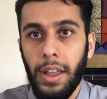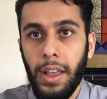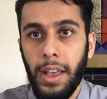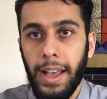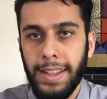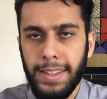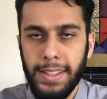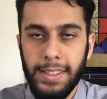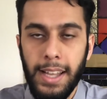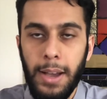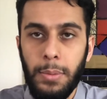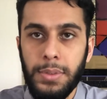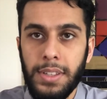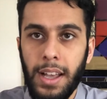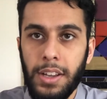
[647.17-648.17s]
At the time,
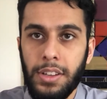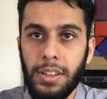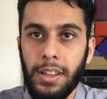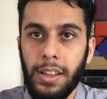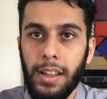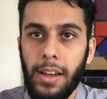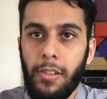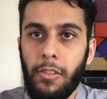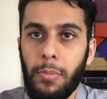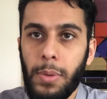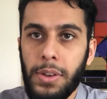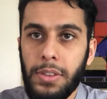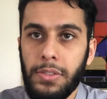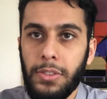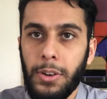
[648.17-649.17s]
it was actually a lot of
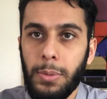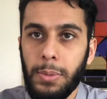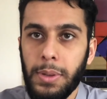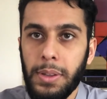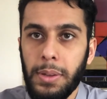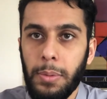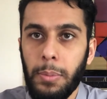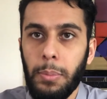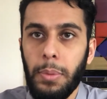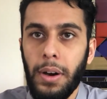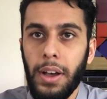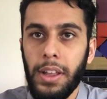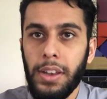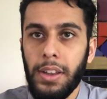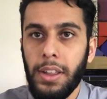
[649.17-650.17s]
money for me,
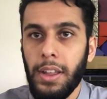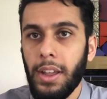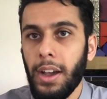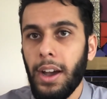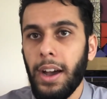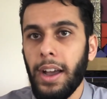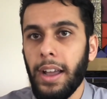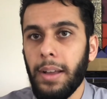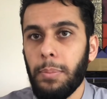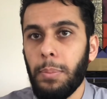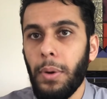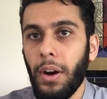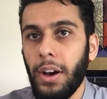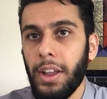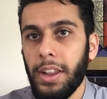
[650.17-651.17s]
but I
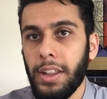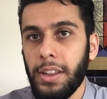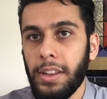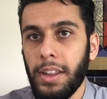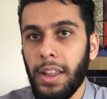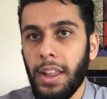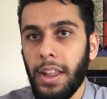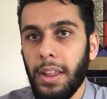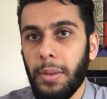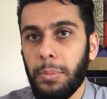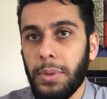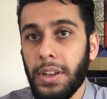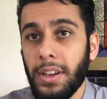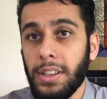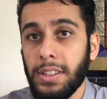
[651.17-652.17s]
bought it
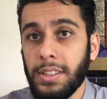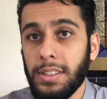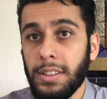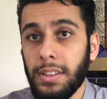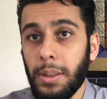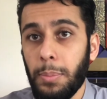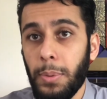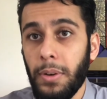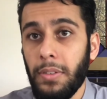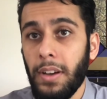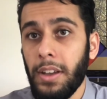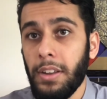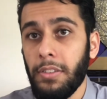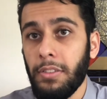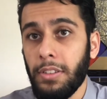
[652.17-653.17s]
because they
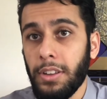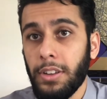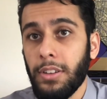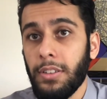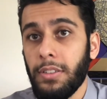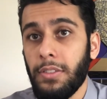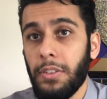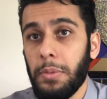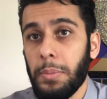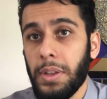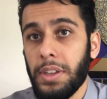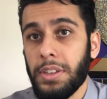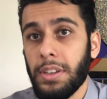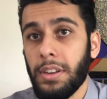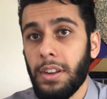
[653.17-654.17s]
provided really good
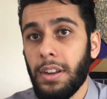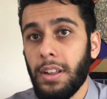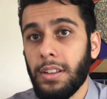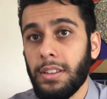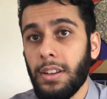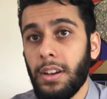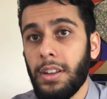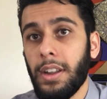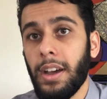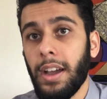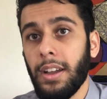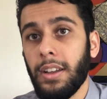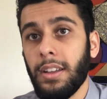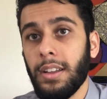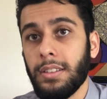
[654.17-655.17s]
information and I thought I
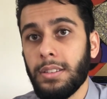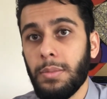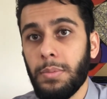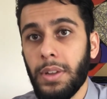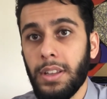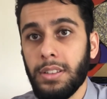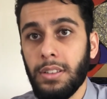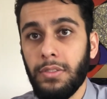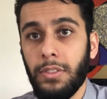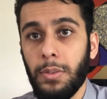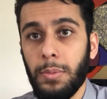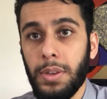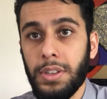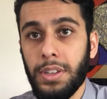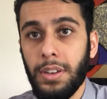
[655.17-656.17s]
could get some nice
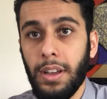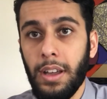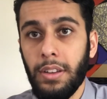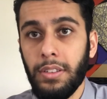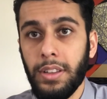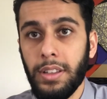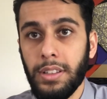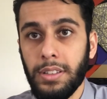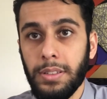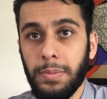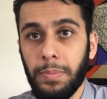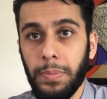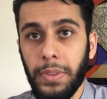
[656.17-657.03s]
information out of this.